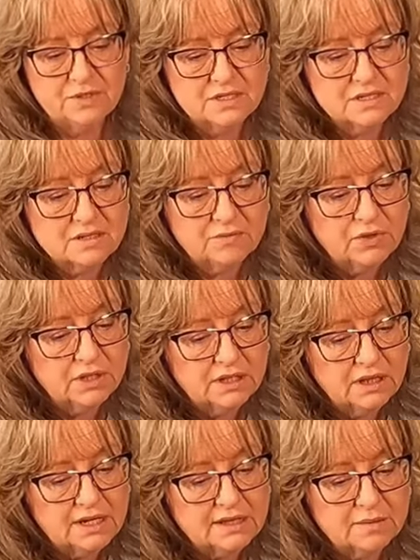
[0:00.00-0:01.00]
and we just
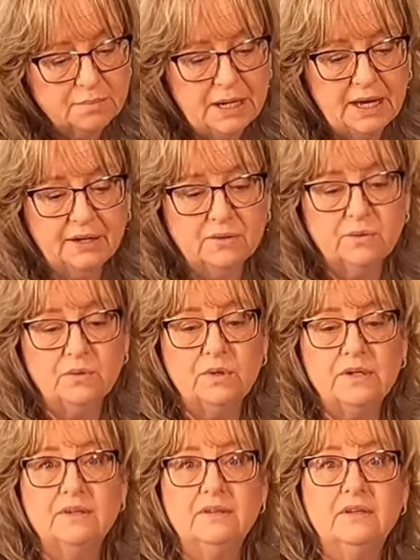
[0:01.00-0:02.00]
really like the pattern
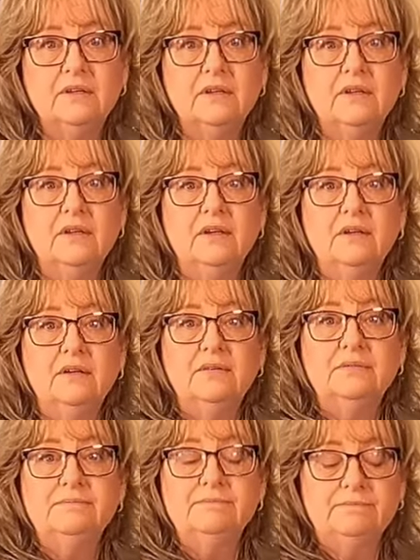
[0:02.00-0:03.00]
on it.
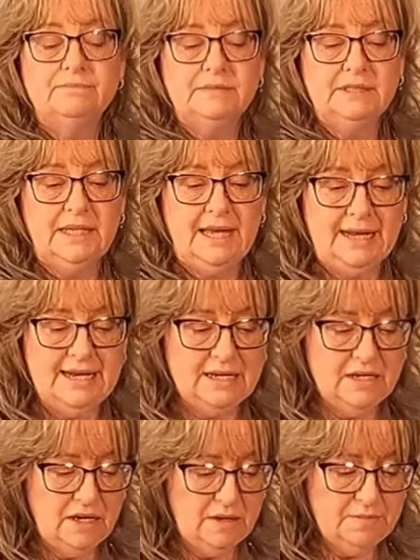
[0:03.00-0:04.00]
And
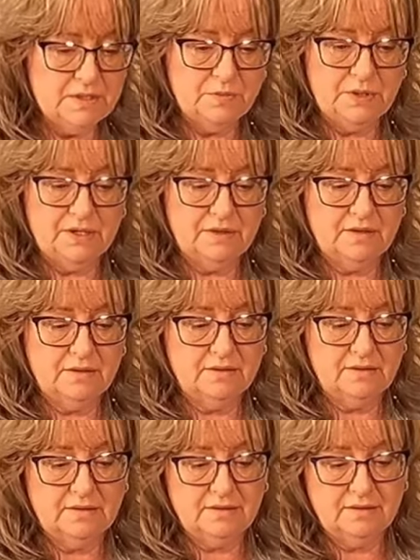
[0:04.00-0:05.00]
it comes with
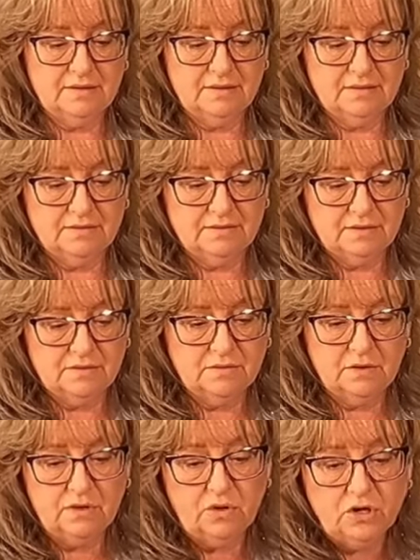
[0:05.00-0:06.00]

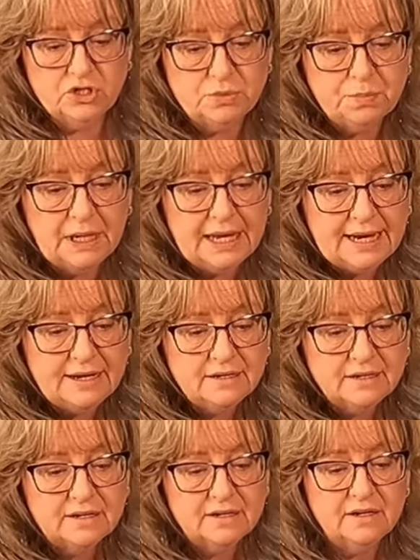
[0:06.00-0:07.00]
a larger plate,
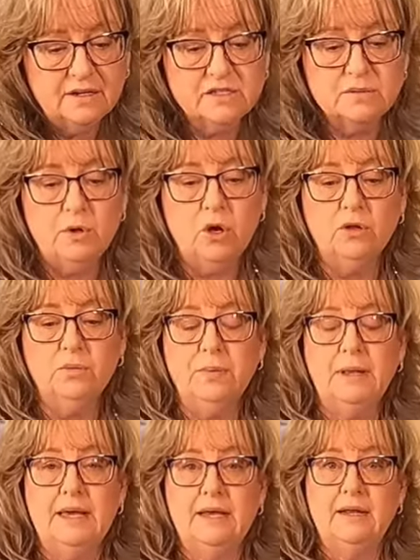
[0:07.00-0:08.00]
a smaller
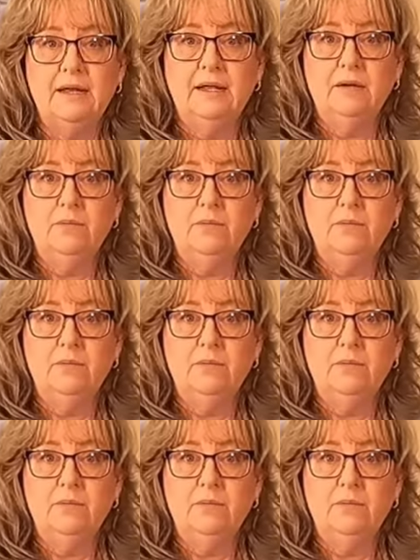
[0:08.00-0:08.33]
plate,